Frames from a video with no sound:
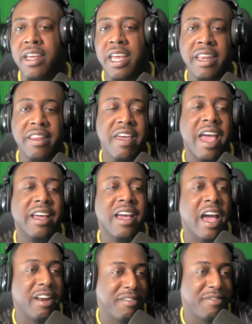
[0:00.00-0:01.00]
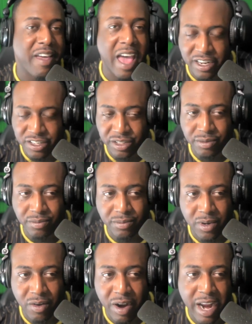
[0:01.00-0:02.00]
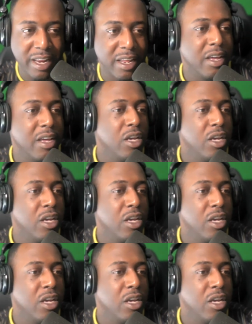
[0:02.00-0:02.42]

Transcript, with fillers: in that kind of fashion. All right.